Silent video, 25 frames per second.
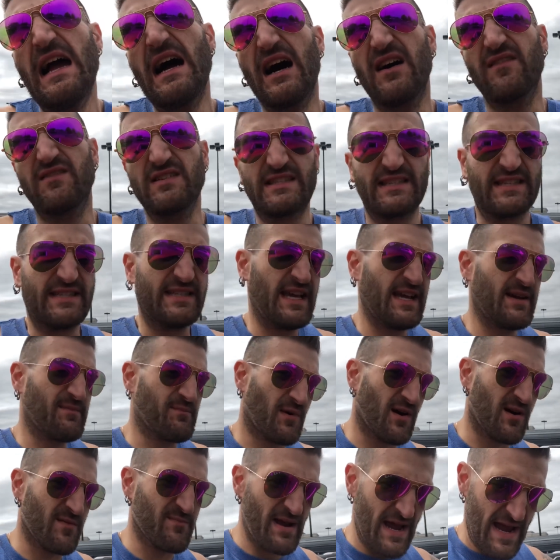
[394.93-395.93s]
of a sick
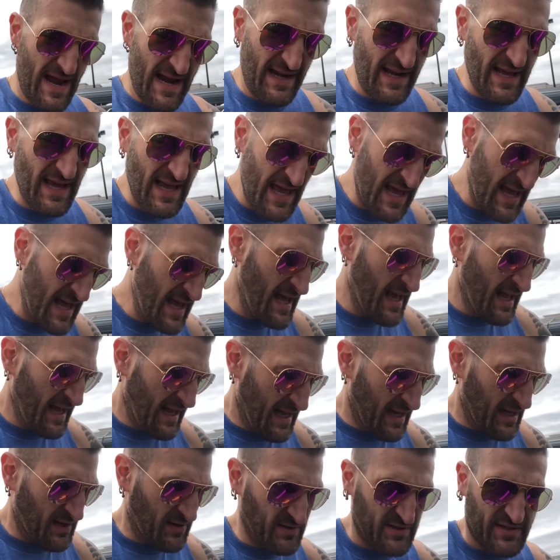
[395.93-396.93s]
mermaid
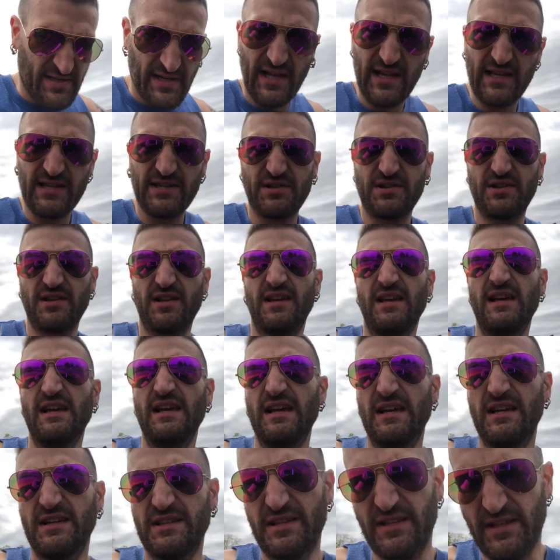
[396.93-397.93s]
who's
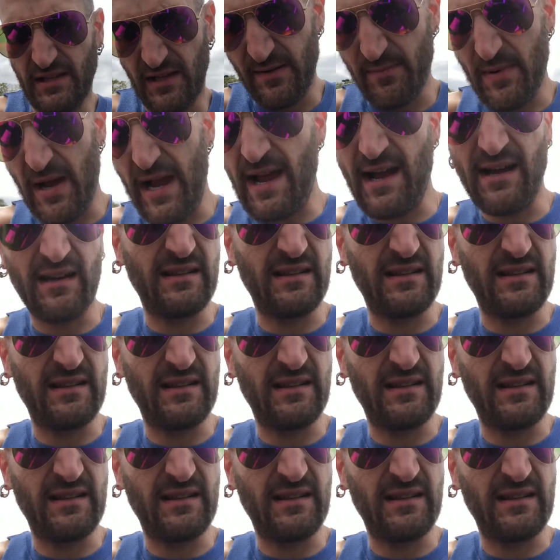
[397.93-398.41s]
still at my